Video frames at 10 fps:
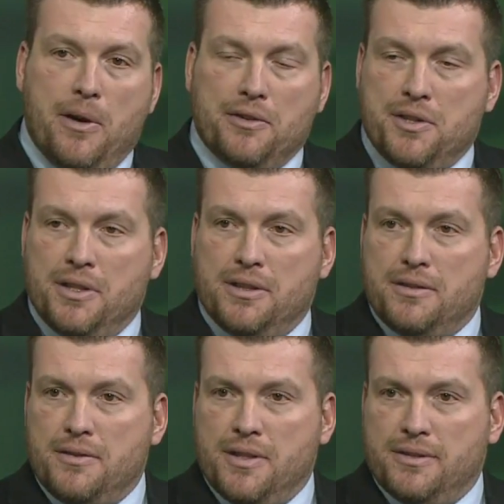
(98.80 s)
lot about the,
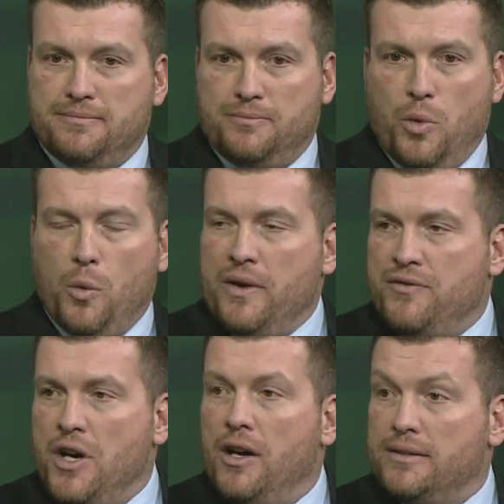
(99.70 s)
the what
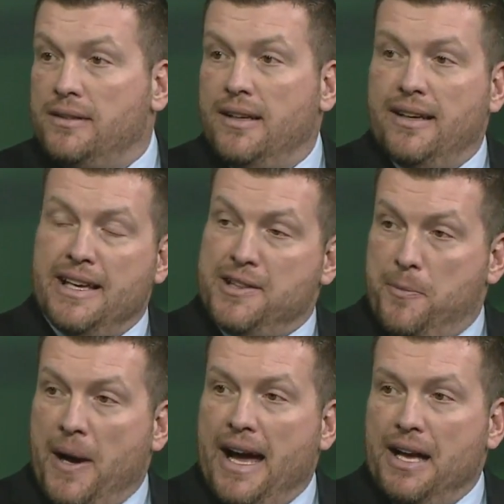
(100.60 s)
we've done
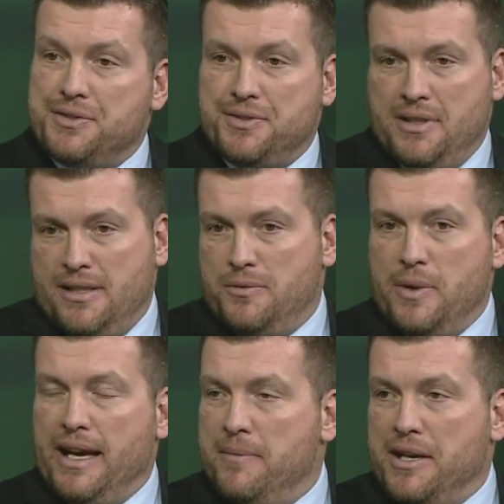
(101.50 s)
in the past.
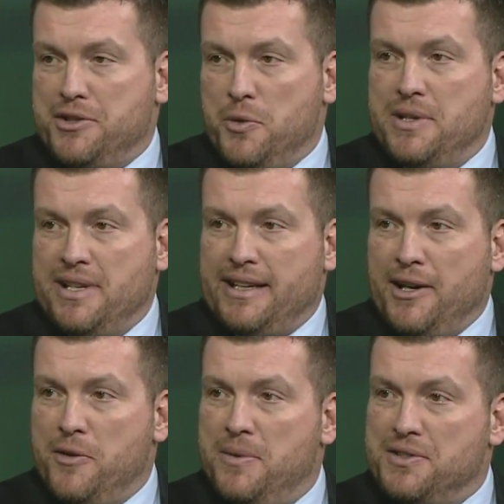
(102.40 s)
Uh, we got to make sure we
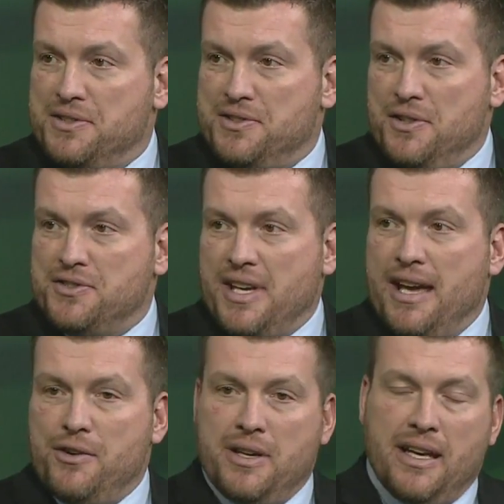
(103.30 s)
take care of business on
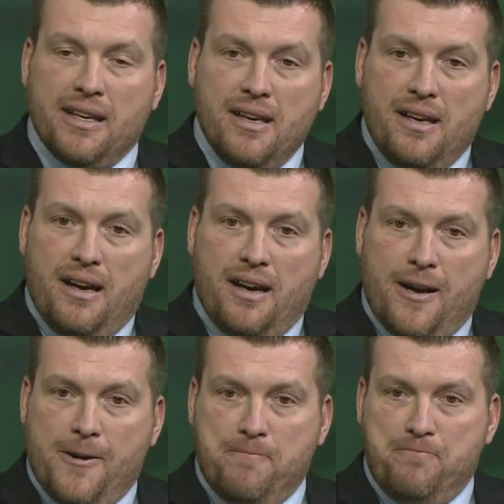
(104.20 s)
Saturday.
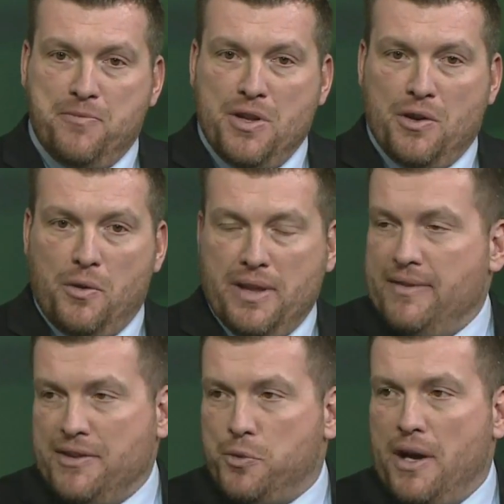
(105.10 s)
Um, you know,
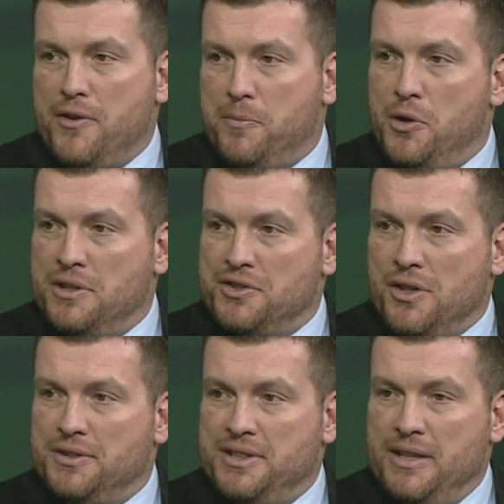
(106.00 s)
that, that's why they're putting
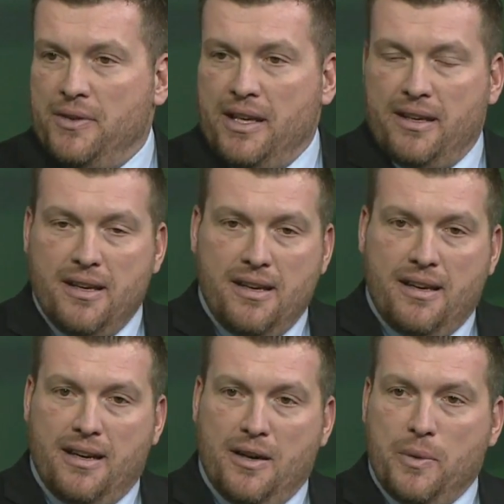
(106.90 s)
us on TV.
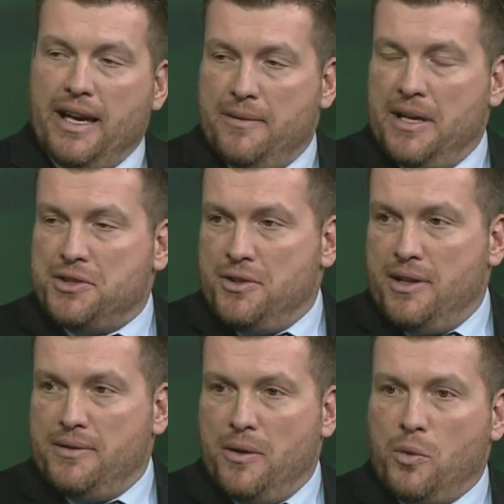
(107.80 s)
Uh, we got to make
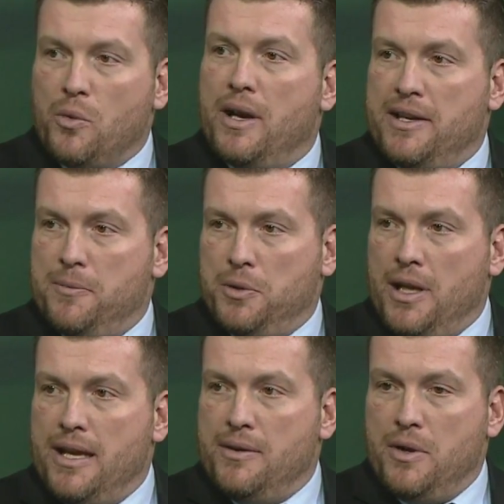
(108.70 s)
sure that, that we're ready to
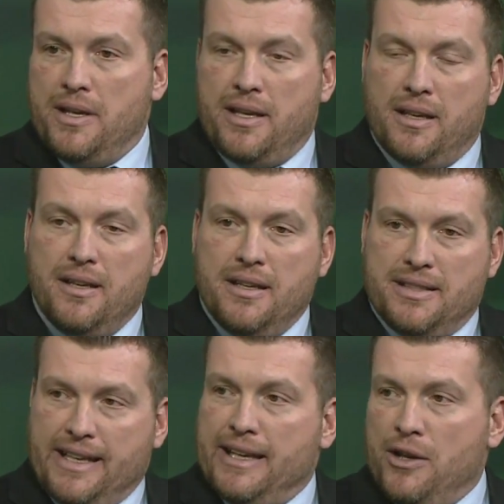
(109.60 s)
play and ready to,
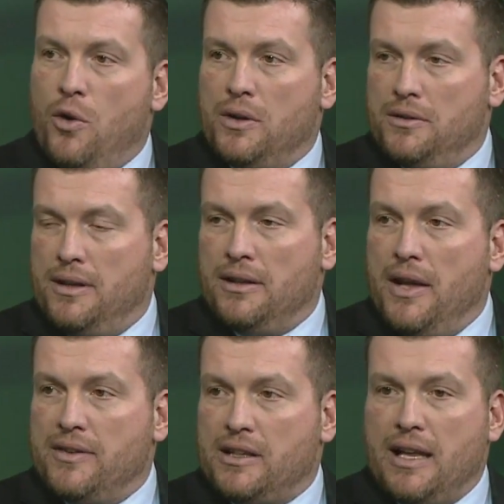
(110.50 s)
to get going.
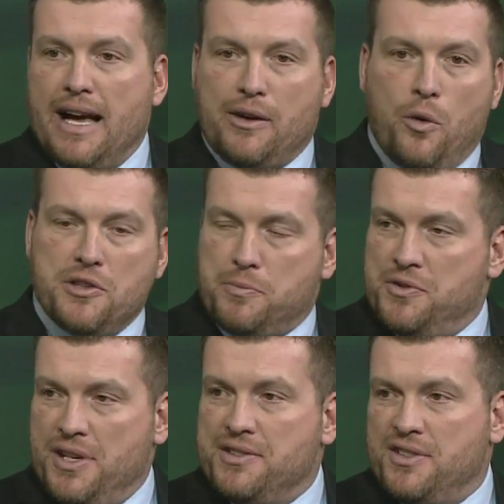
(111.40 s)
11 o'clock
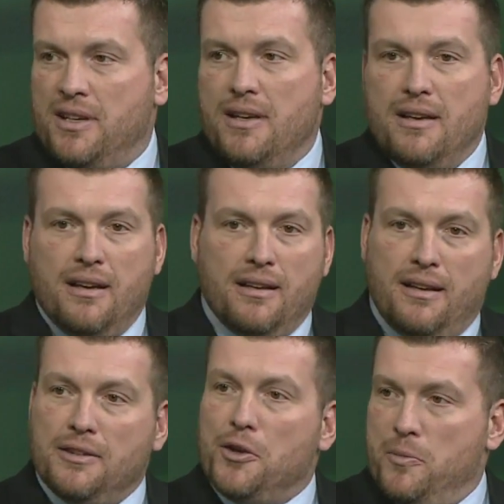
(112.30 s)
always presents a,
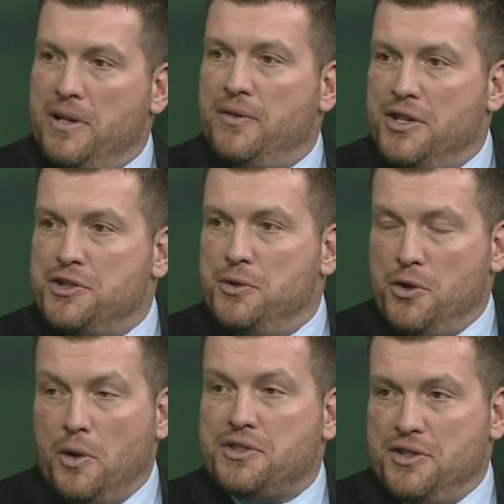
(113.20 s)
a little bit of
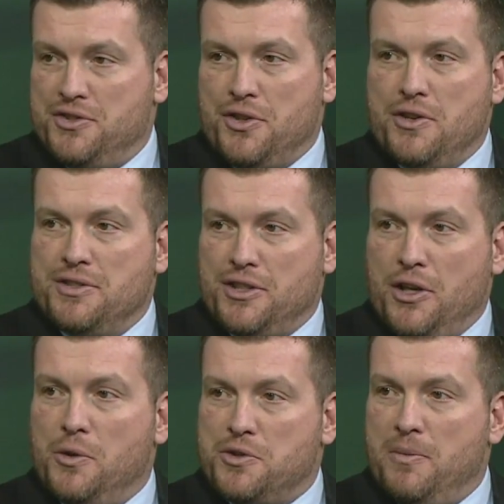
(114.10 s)
issue. You're always concerned
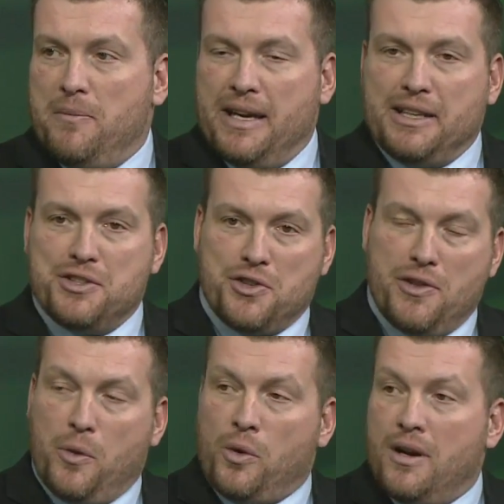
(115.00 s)
as a coach about making
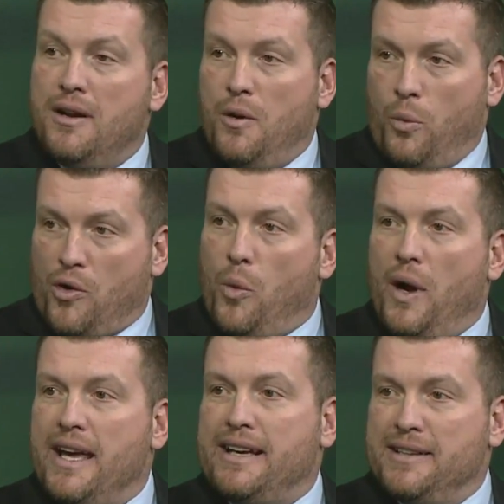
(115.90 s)
sure that we're, we're
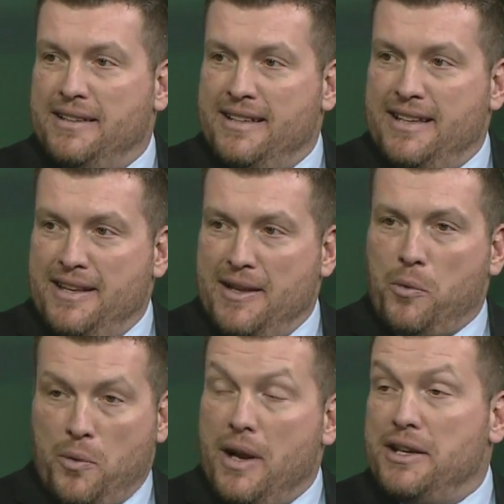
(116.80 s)
awake and, and,
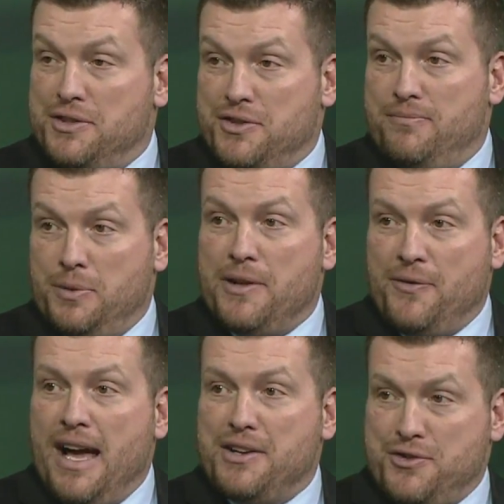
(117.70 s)
and that we're ready to
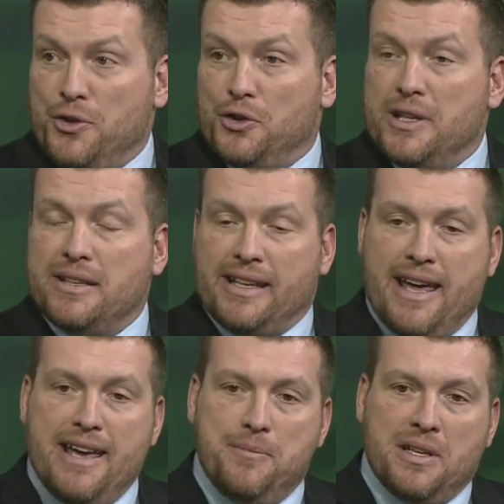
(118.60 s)
play fast early in
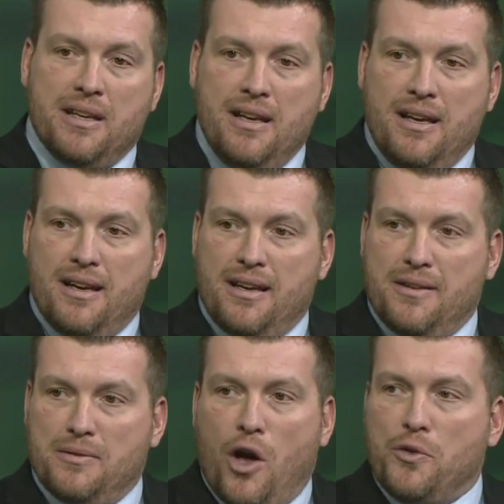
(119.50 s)
the game. And
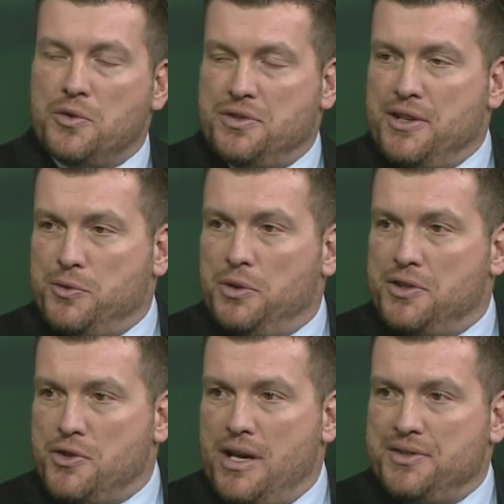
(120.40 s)
uh, all those things
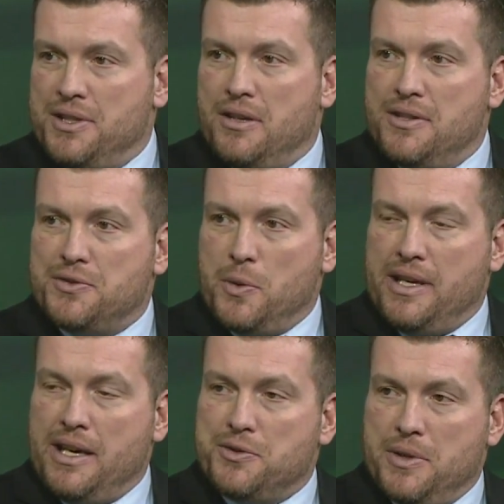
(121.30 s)
we'll address here
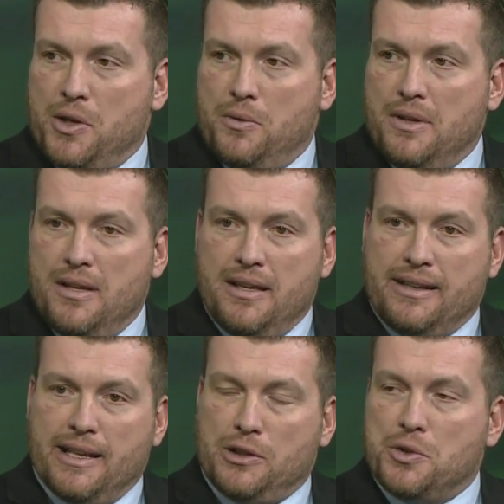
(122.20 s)
this week as we go
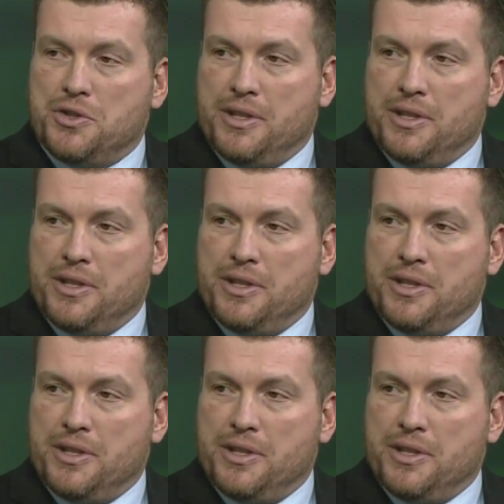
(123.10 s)
get